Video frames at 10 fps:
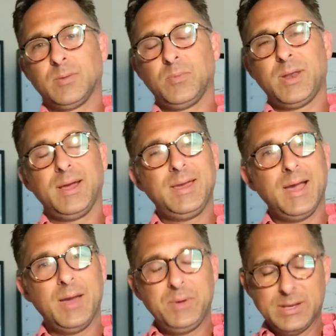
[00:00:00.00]
But
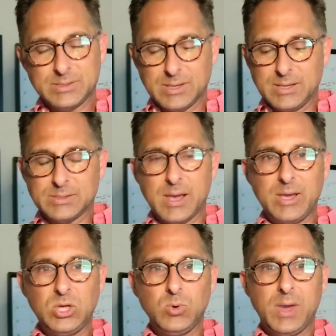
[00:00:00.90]
again, I mean, it's
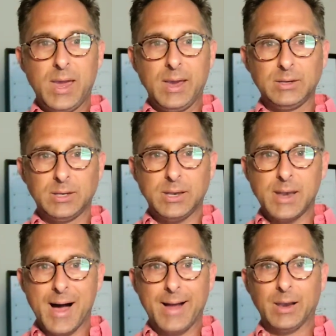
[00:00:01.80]
like you can't
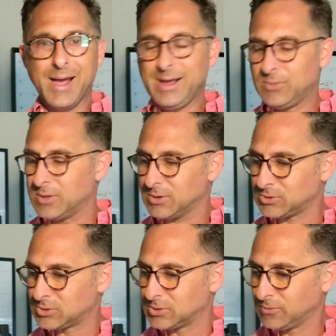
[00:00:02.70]
not like
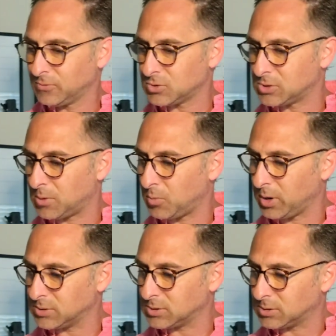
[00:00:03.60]
this for some
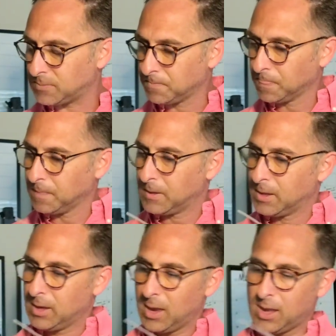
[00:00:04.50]
reason,
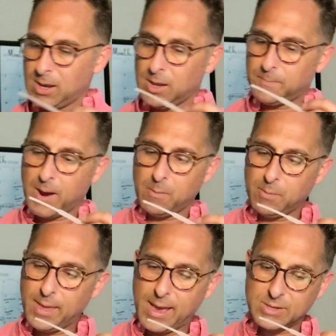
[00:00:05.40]
and it
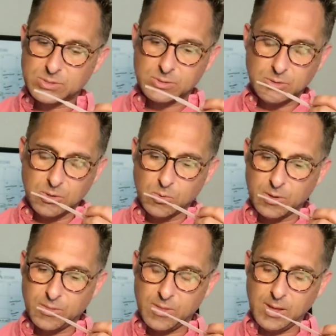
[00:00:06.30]
probably has to do
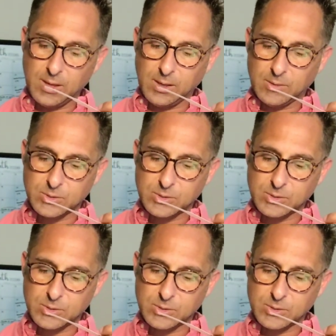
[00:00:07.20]
with the